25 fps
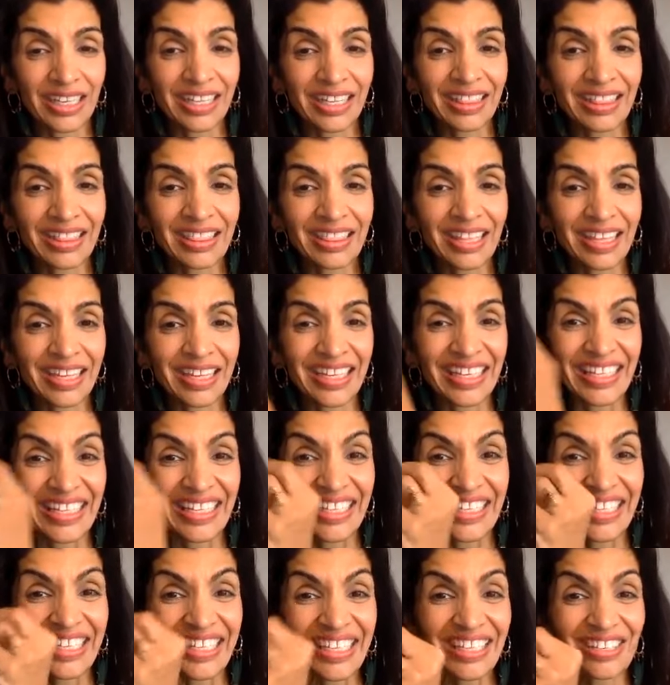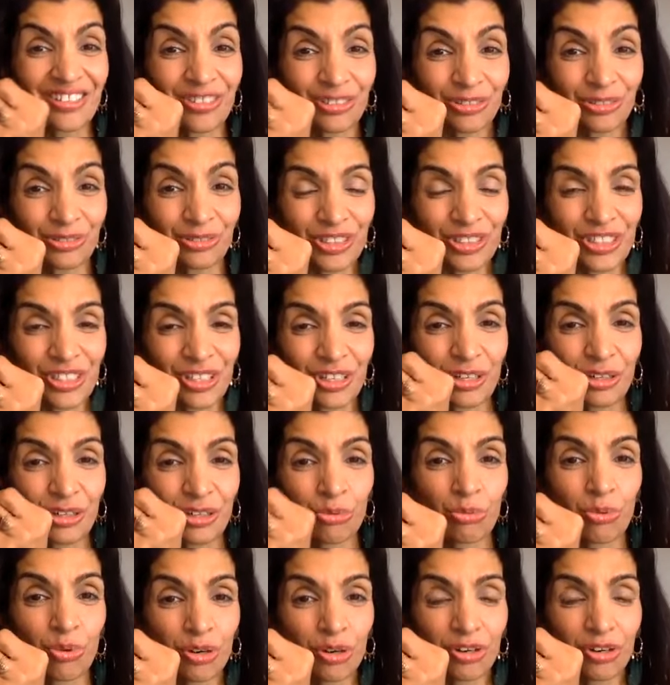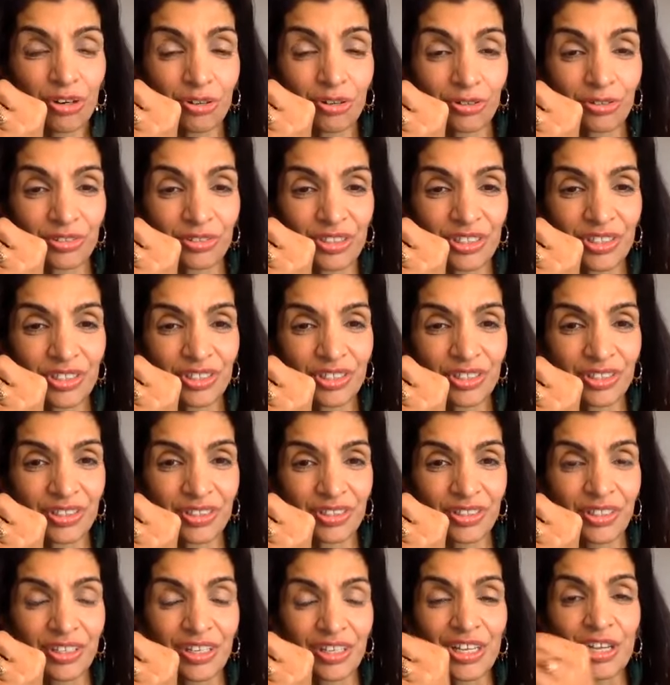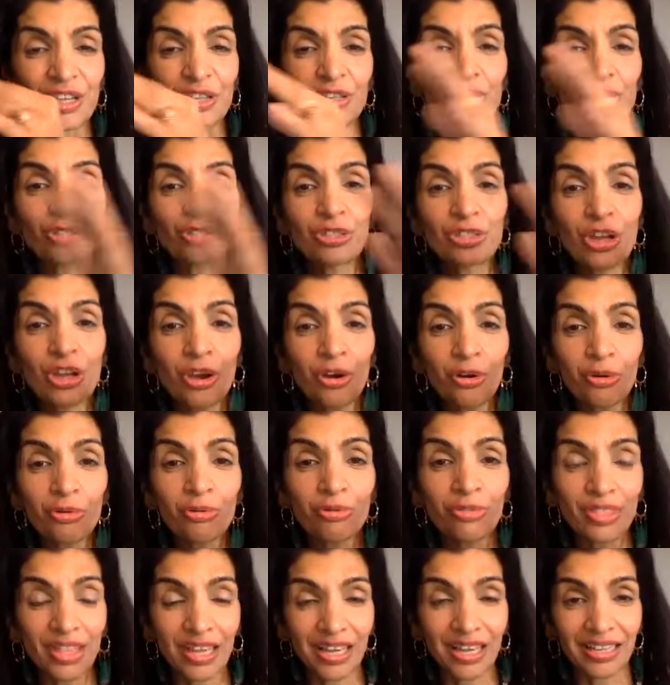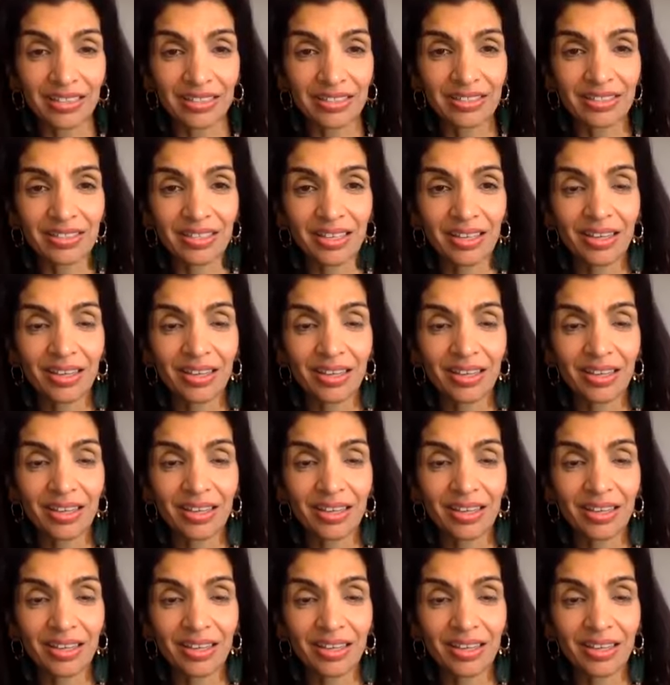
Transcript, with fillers: in the healed world, know this.